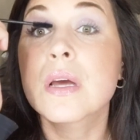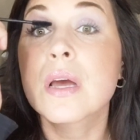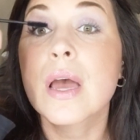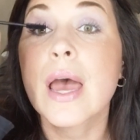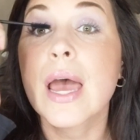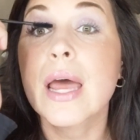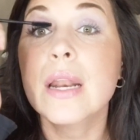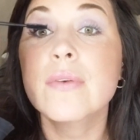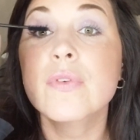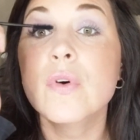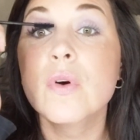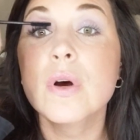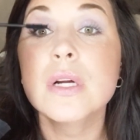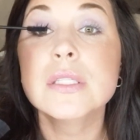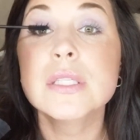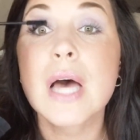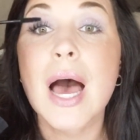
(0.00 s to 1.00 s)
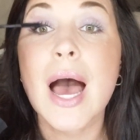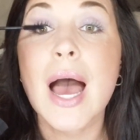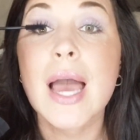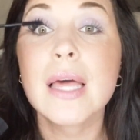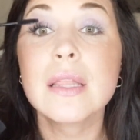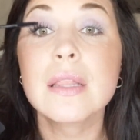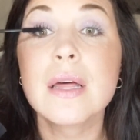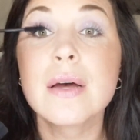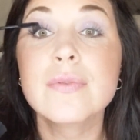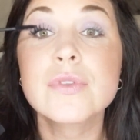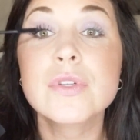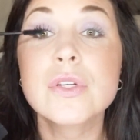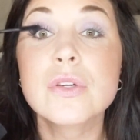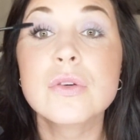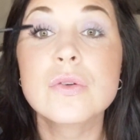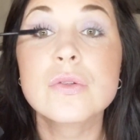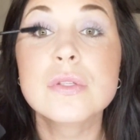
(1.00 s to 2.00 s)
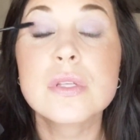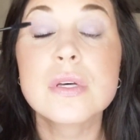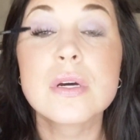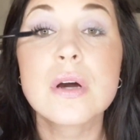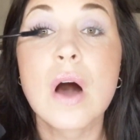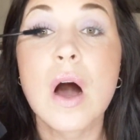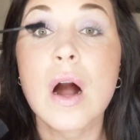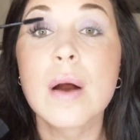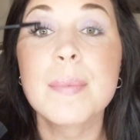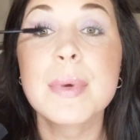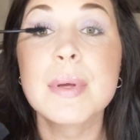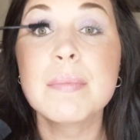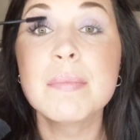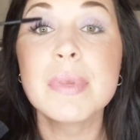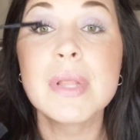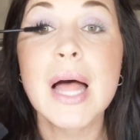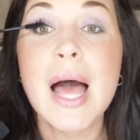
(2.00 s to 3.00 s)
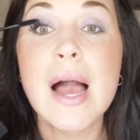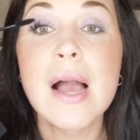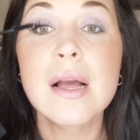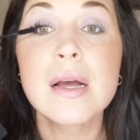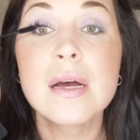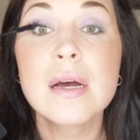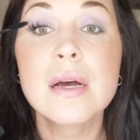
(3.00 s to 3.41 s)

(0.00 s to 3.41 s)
And of course, I love to use the carbon black,